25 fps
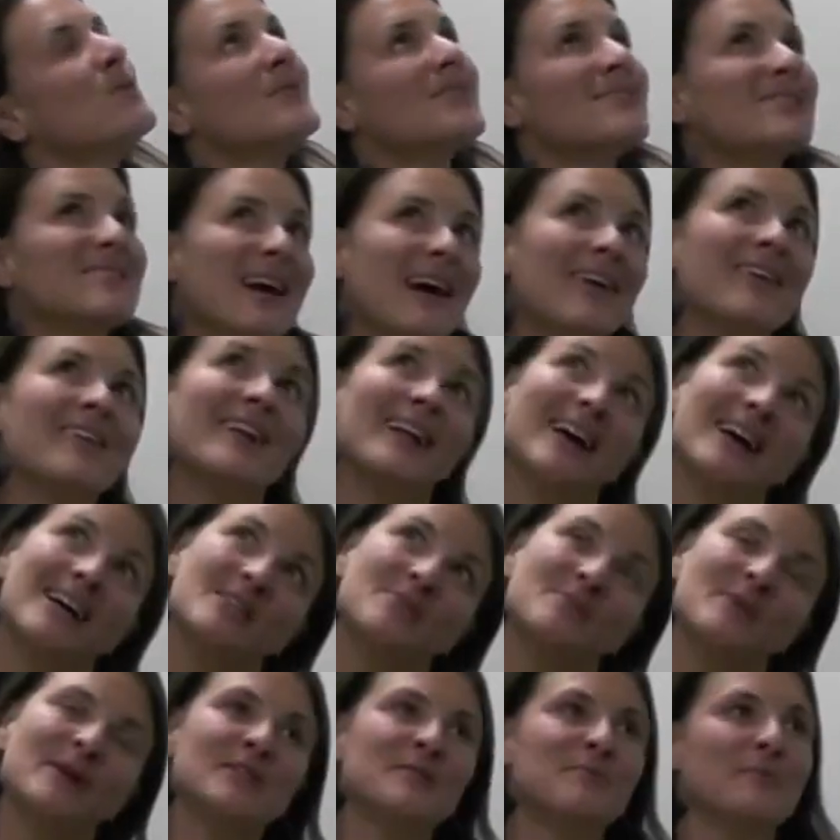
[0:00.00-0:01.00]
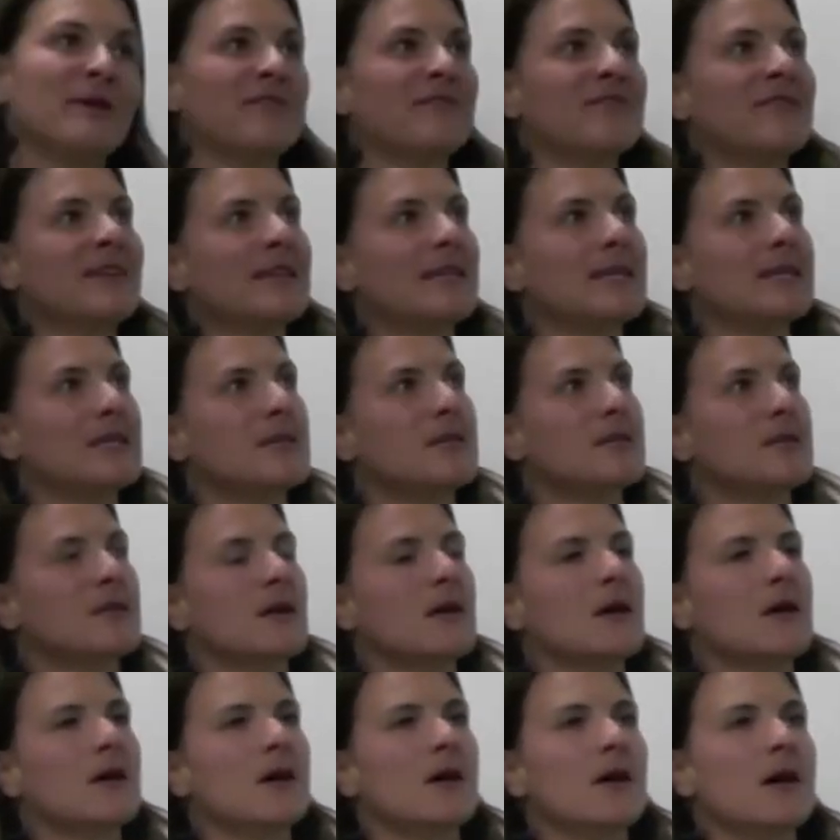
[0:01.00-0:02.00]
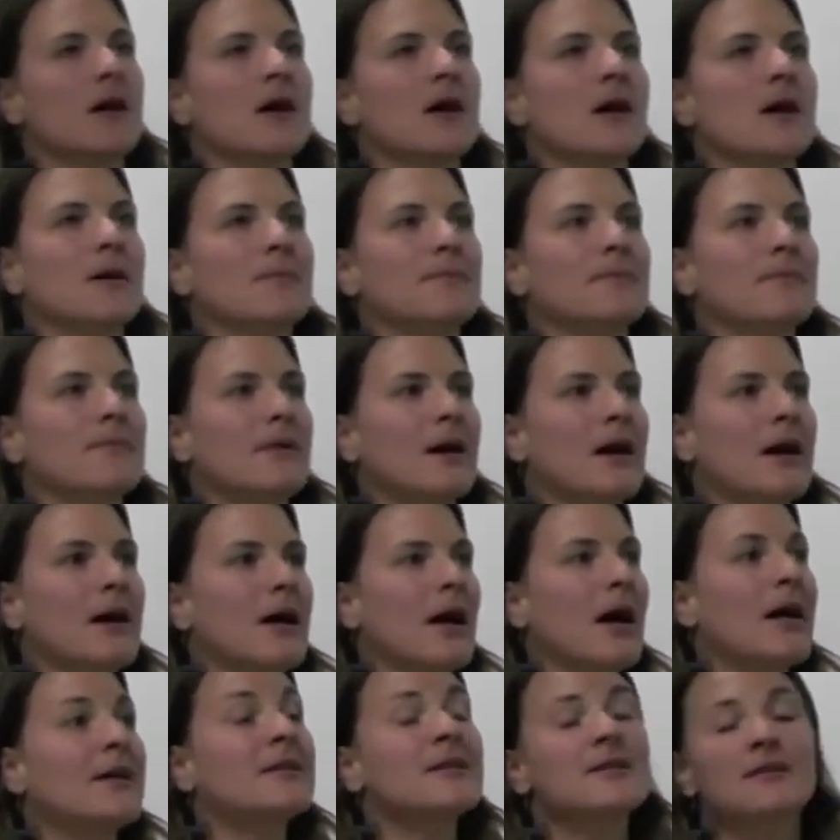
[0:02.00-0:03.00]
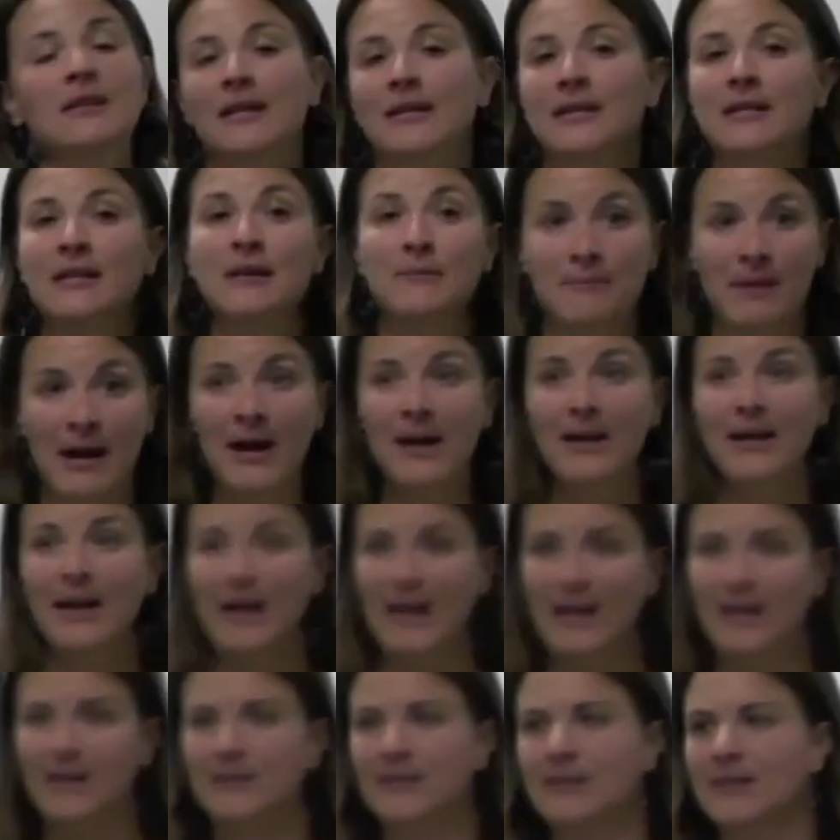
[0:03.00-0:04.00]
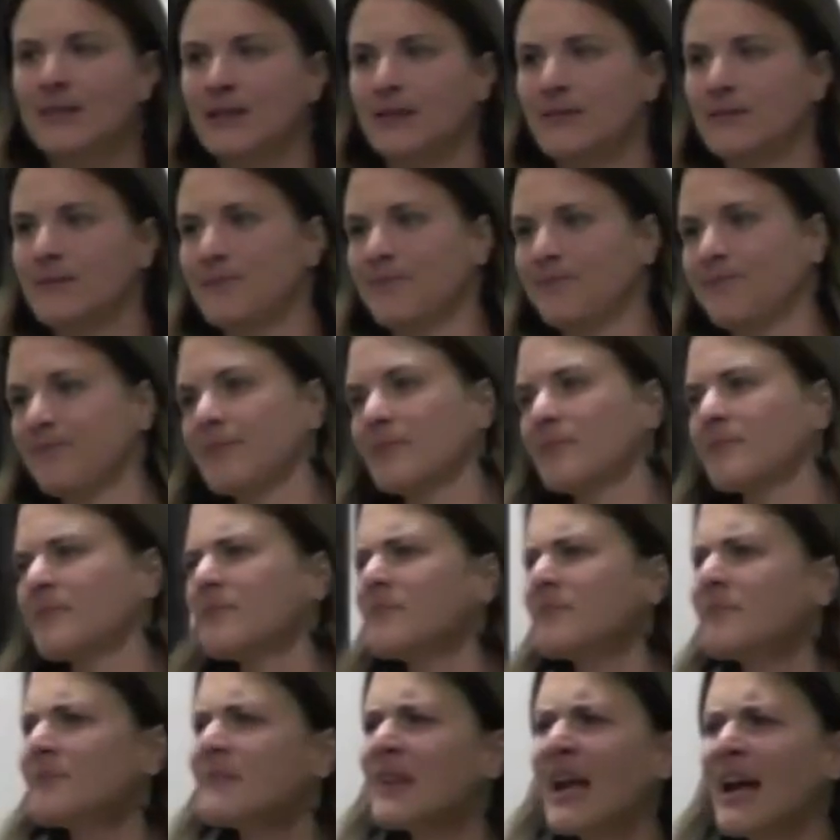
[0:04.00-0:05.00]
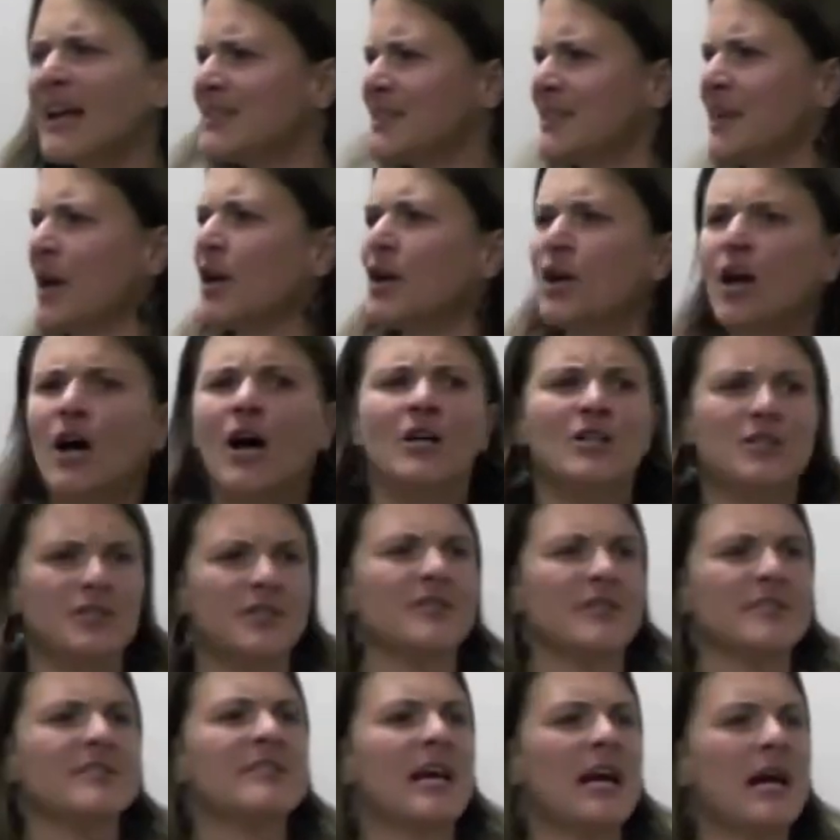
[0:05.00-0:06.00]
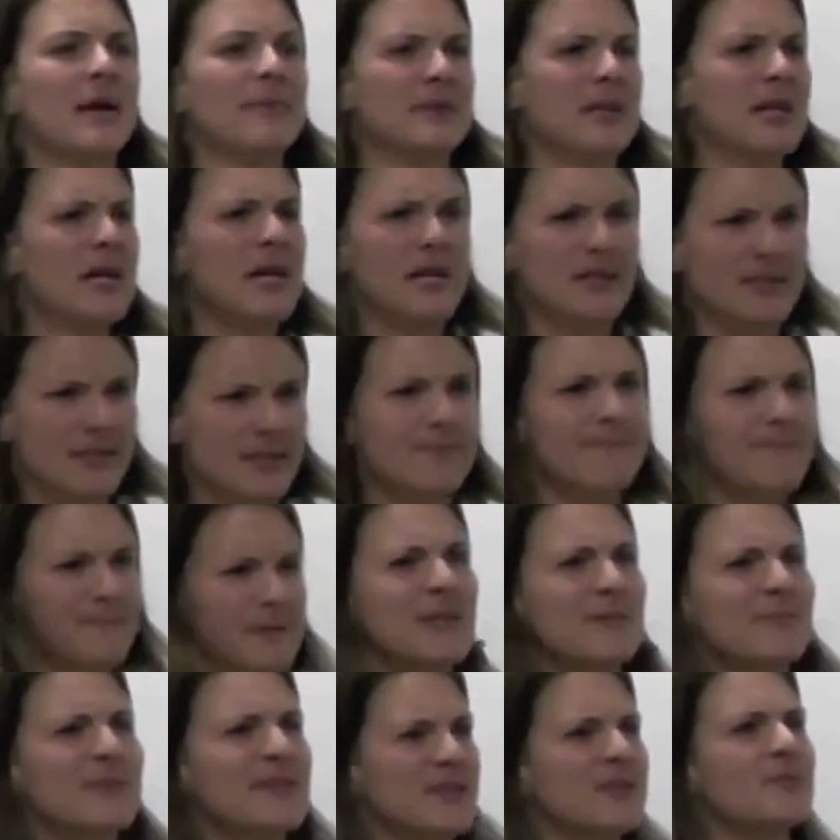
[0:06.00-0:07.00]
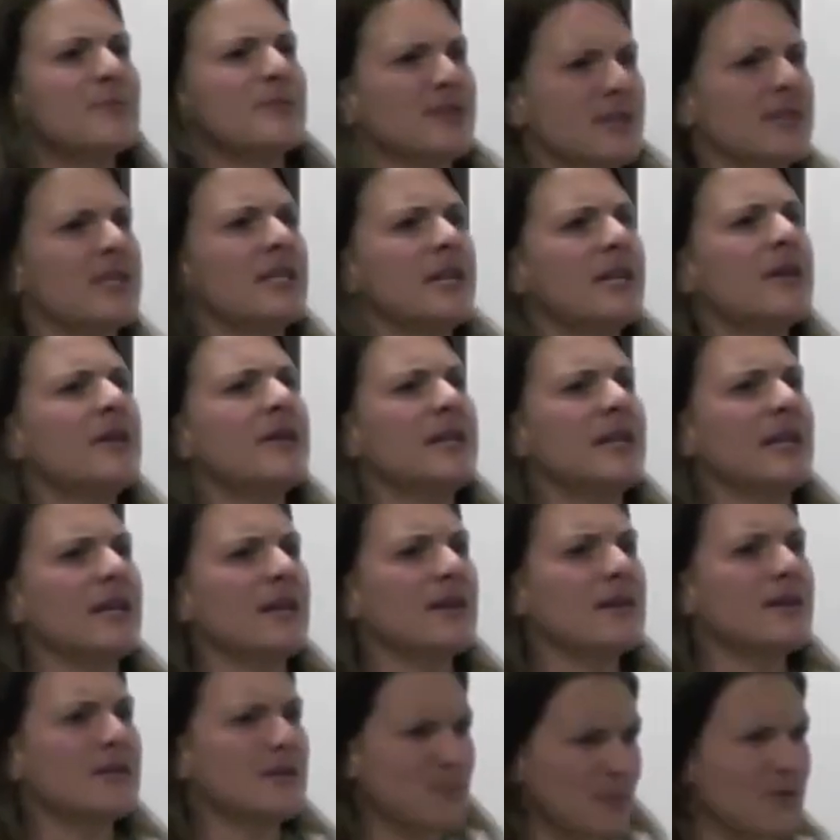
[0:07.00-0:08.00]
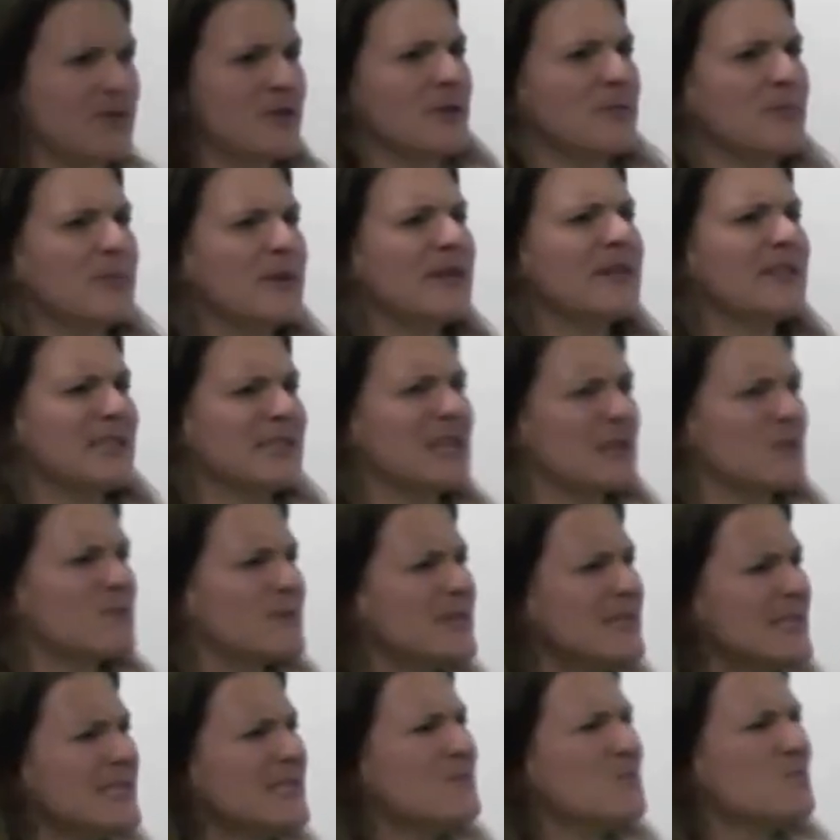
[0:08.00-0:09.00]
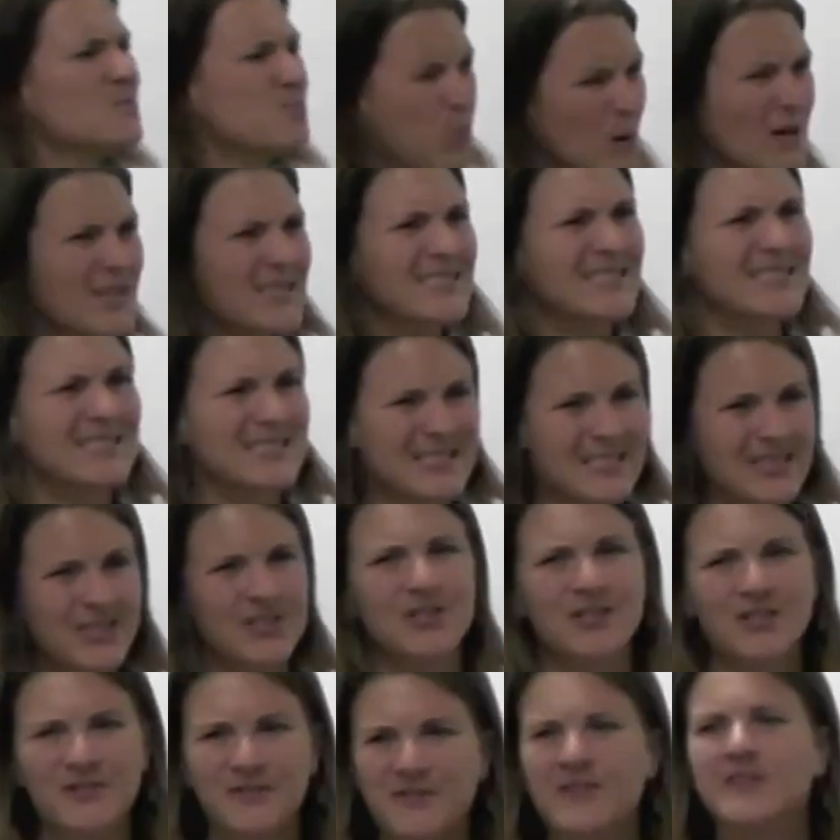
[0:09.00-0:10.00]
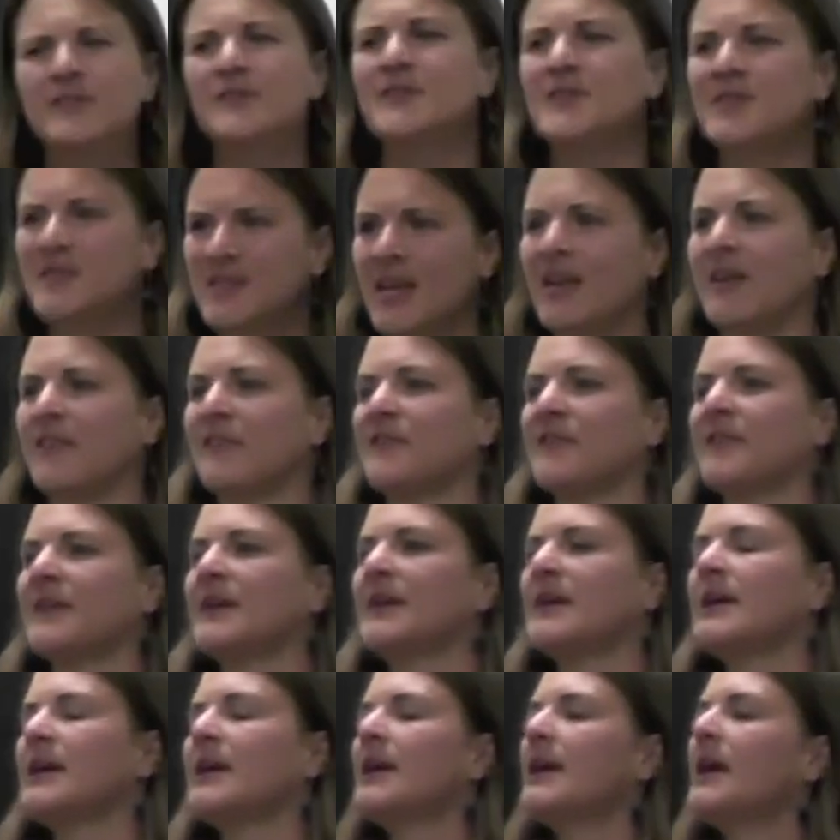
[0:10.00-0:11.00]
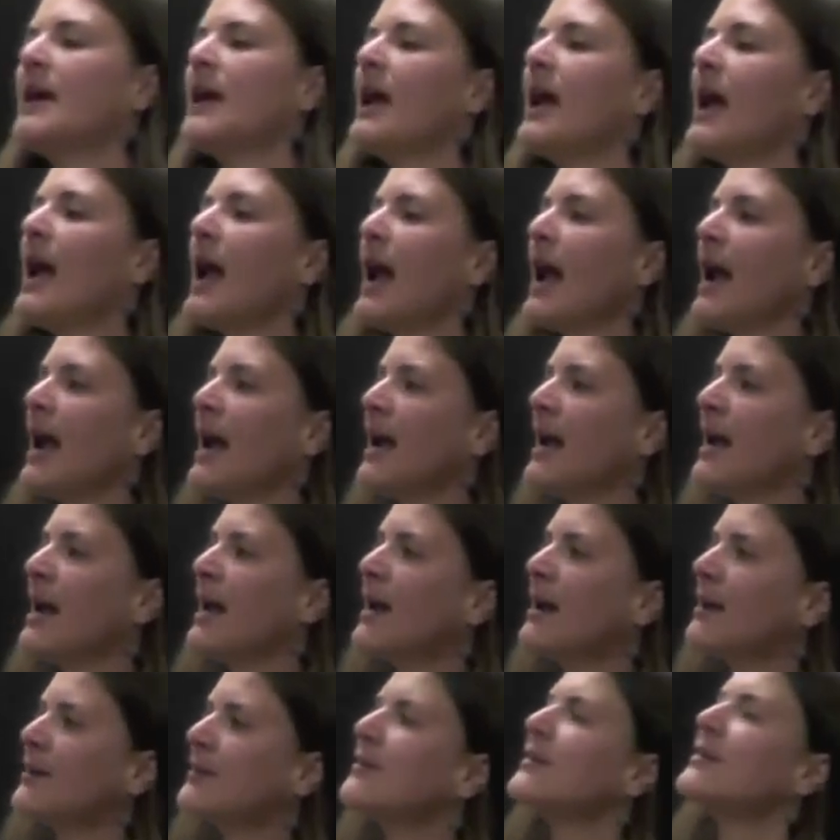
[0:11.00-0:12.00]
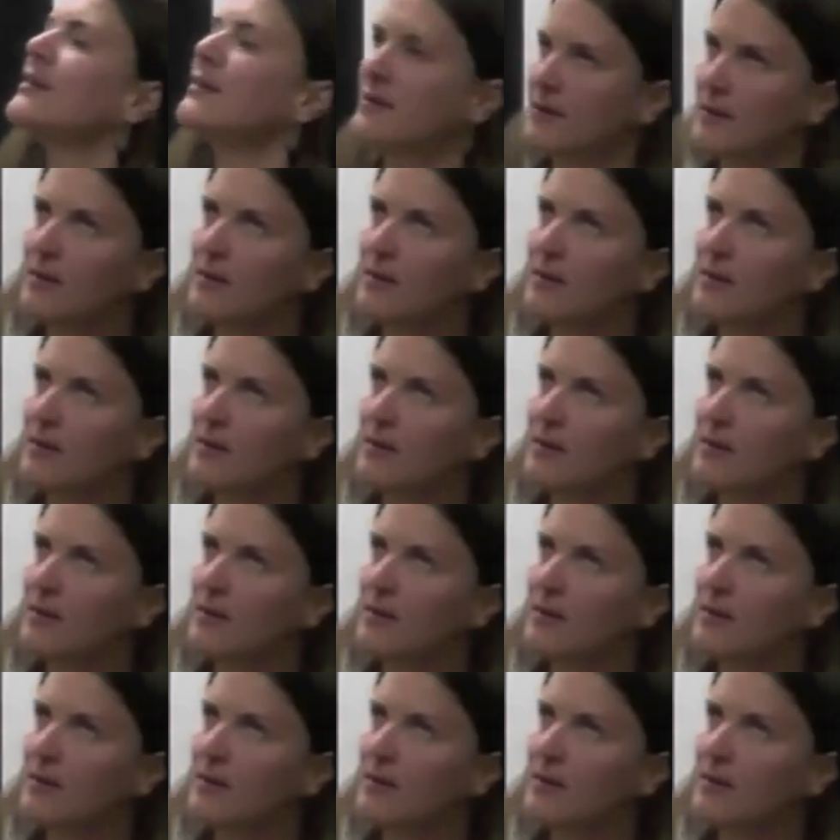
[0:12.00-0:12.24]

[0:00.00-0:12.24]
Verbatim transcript: Saturn aspects my Venus, I decide to get married at 18 as an unconscious attempt to give me some security, some stability. I really want to just feel safe. And